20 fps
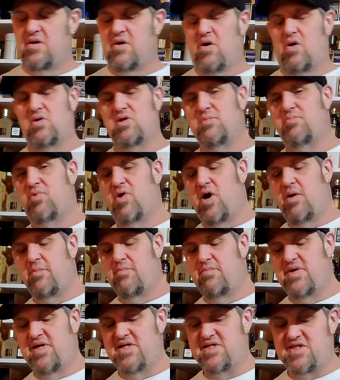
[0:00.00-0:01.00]
Only
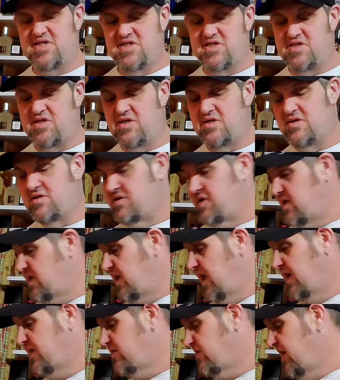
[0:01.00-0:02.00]
problem is, is
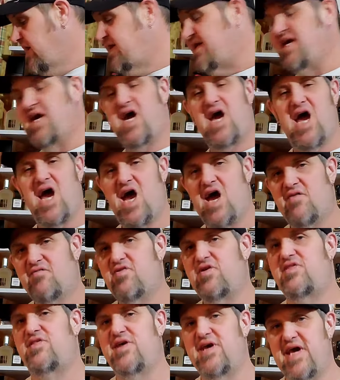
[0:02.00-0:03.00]
unlike
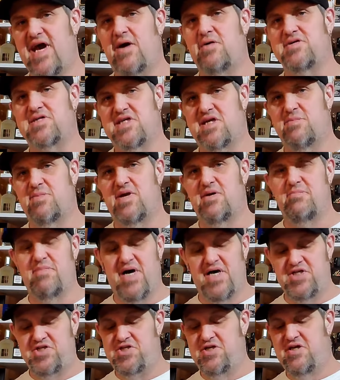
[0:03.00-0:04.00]
everything else that I'm going to
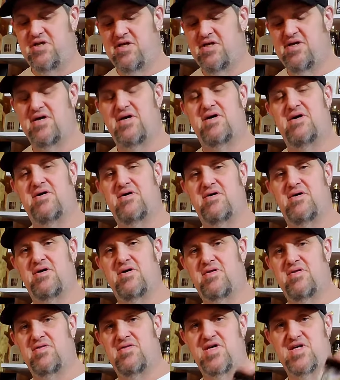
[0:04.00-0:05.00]
mention,
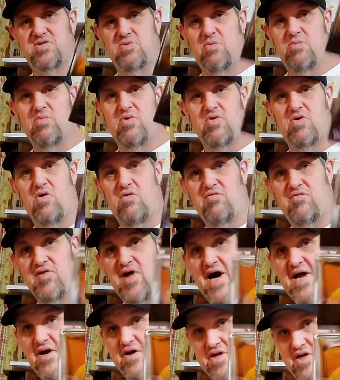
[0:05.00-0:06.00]
this one will go
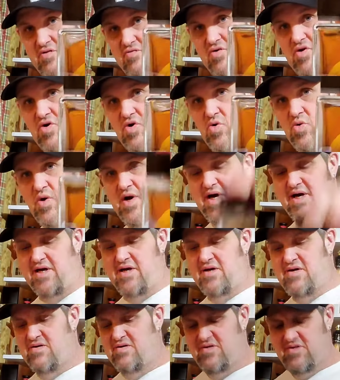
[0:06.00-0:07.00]
flat on you real
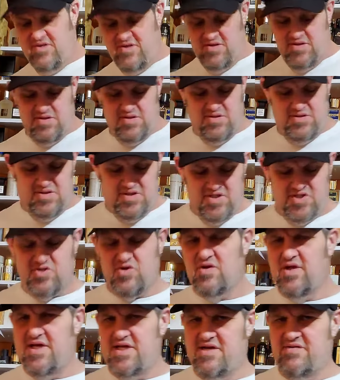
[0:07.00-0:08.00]
quick.
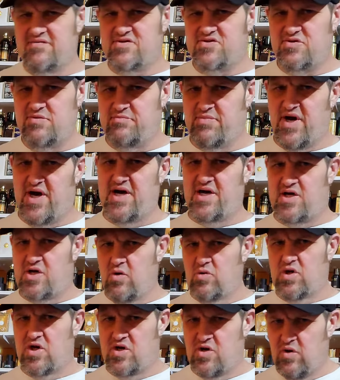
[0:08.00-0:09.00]
Sort of like the difference between buying
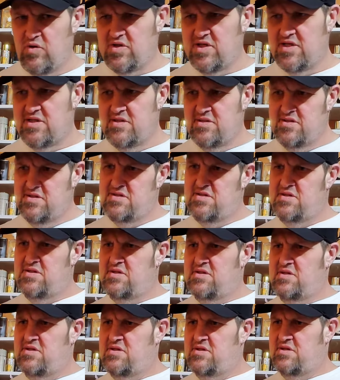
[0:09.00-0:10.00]
Coca-Cola
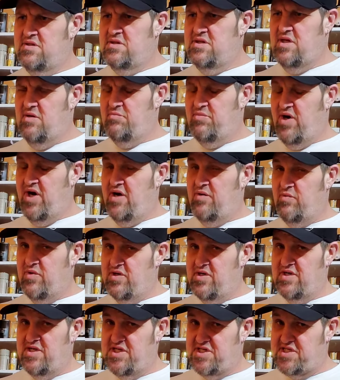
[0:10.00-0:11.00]
and buying
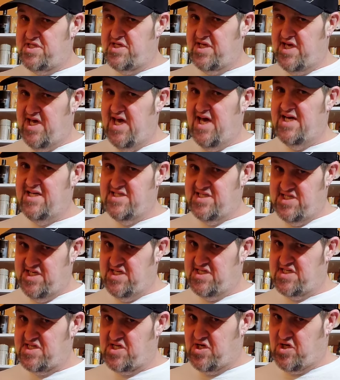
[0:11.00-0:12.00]
one just the can
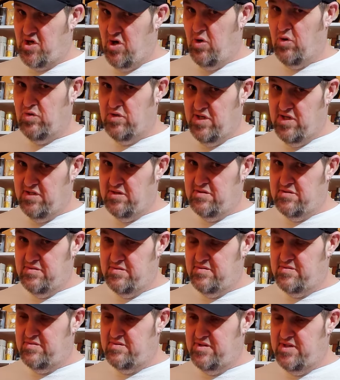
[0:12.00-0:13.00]
says cola.
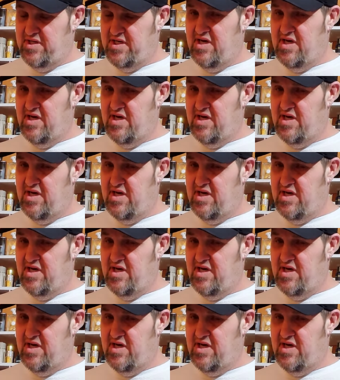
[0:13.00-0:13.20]
You're